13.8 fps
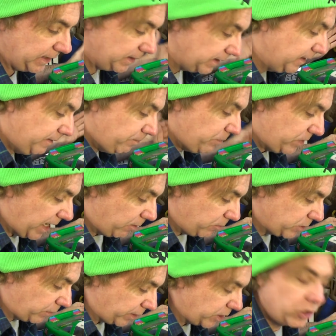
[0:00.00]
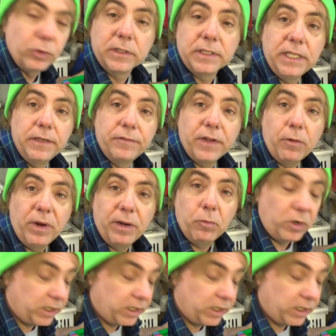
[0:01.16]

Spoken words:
and that was very short-lived. I went